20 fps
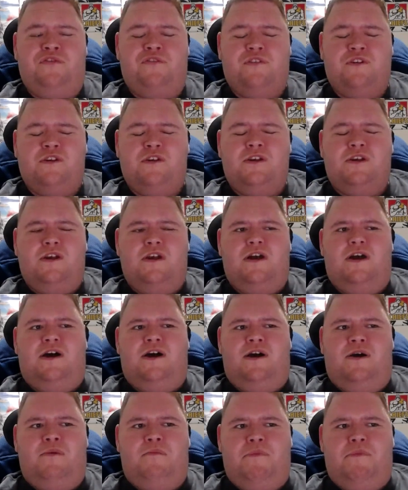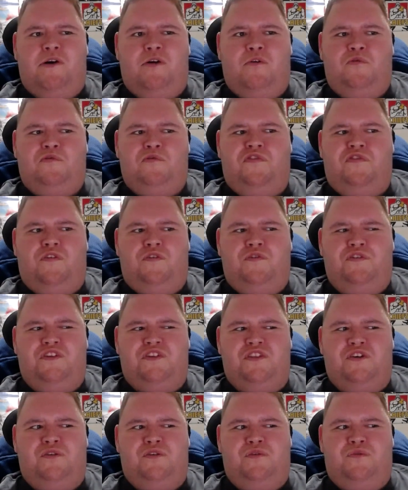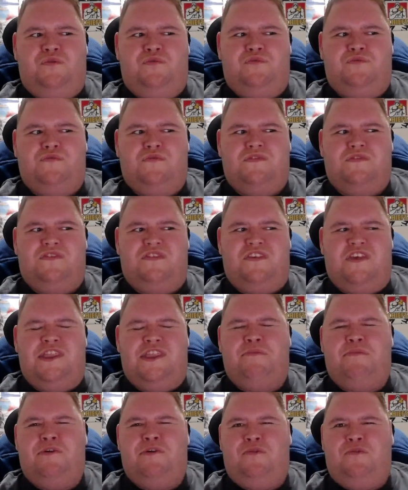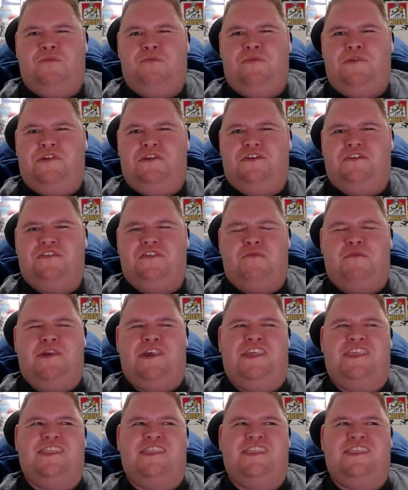goes. But also, Sunnyville, because